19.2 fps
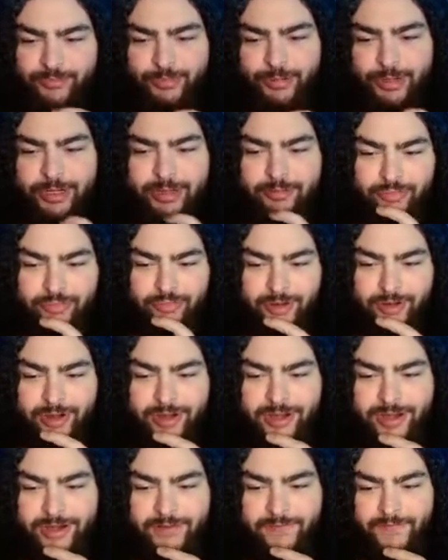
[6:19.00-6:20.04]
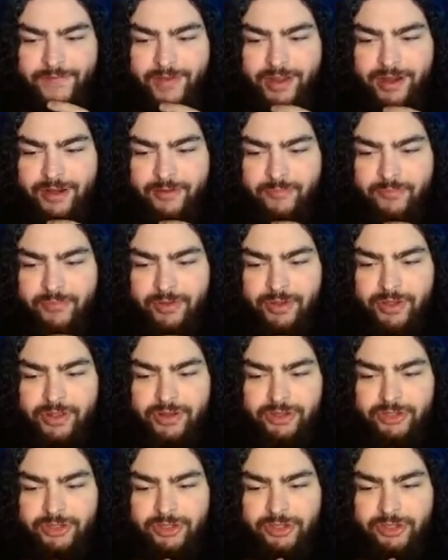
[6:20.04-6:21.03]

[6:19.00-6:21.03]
Brick Break, Fire Punch,